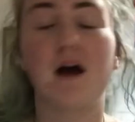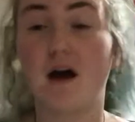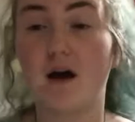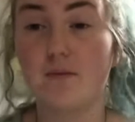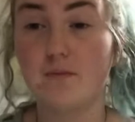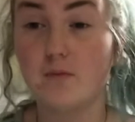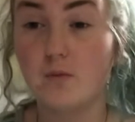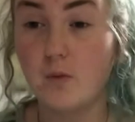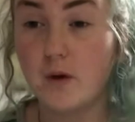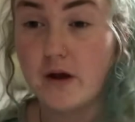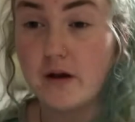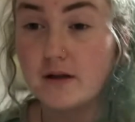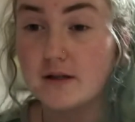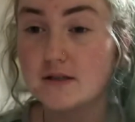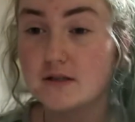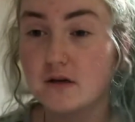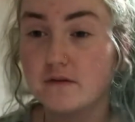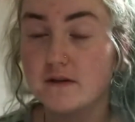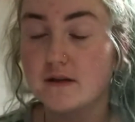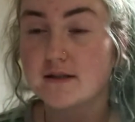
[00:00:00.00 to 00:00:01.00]
um, wearing
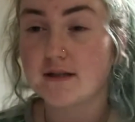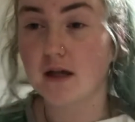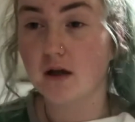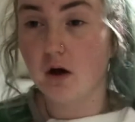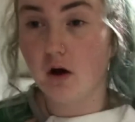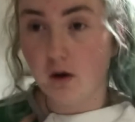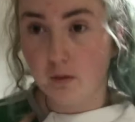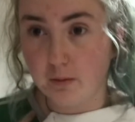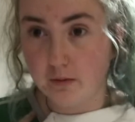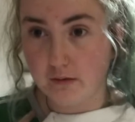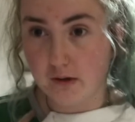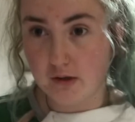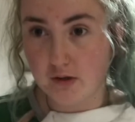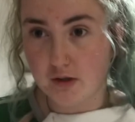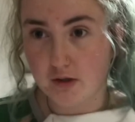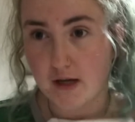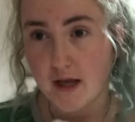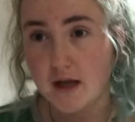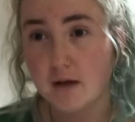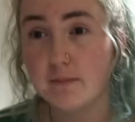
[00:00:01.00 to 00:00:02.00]
stuff that's like up around your
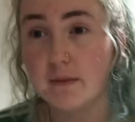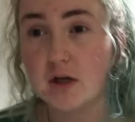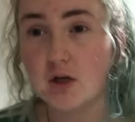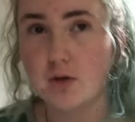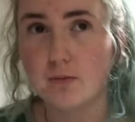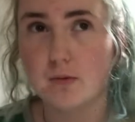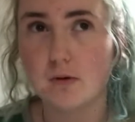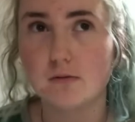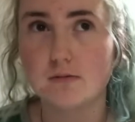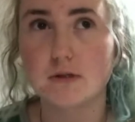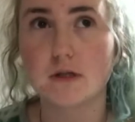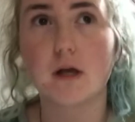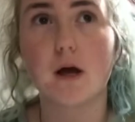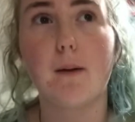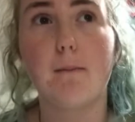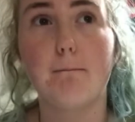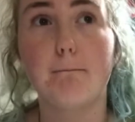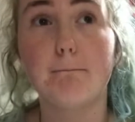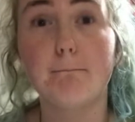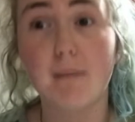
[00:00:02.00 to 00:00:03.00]
neck makes your boobs look
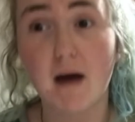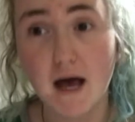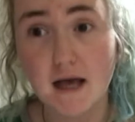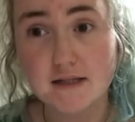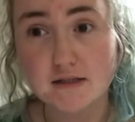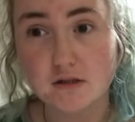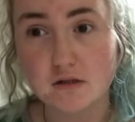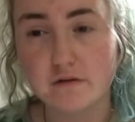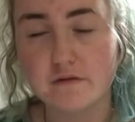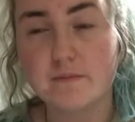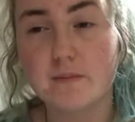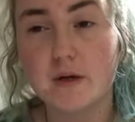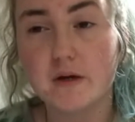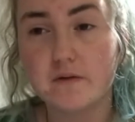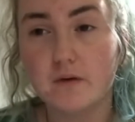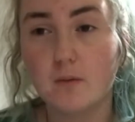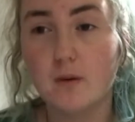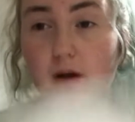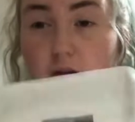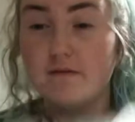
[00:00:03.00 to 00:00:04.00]
massive, but if you
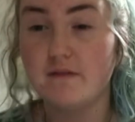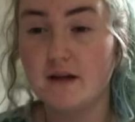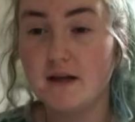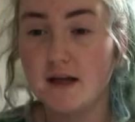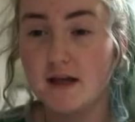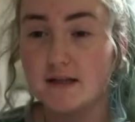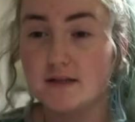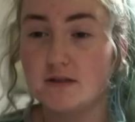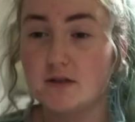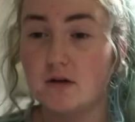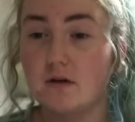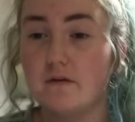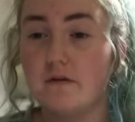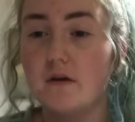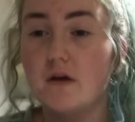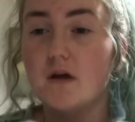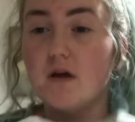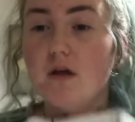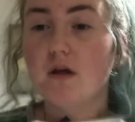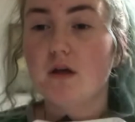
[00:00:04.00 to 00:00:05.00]
wear v-neck stuff,
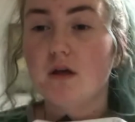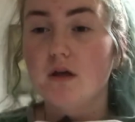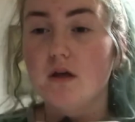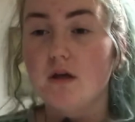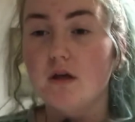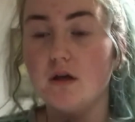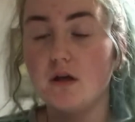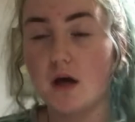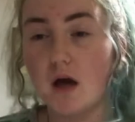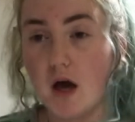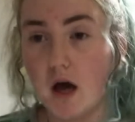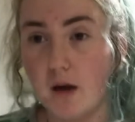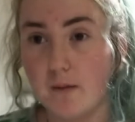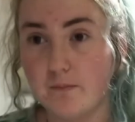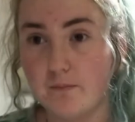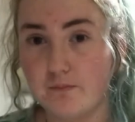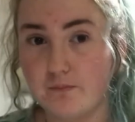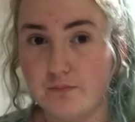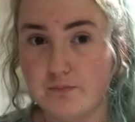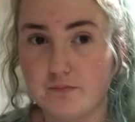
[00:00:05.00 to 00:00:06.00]

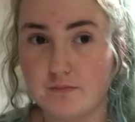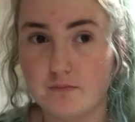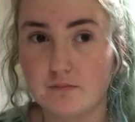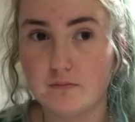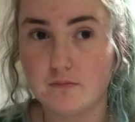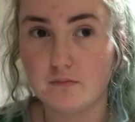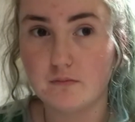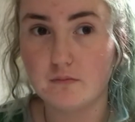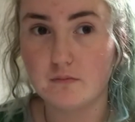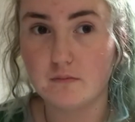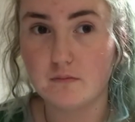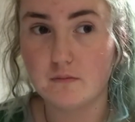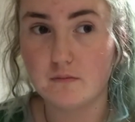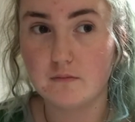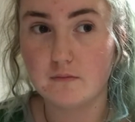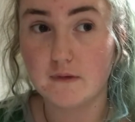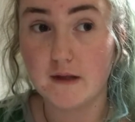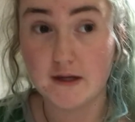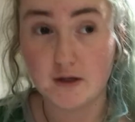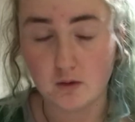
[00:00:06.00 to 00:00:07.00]
um,
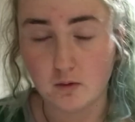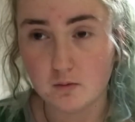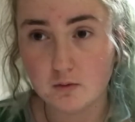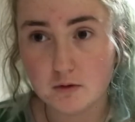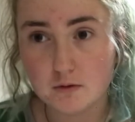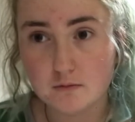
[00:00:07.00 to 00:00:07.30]
they don't.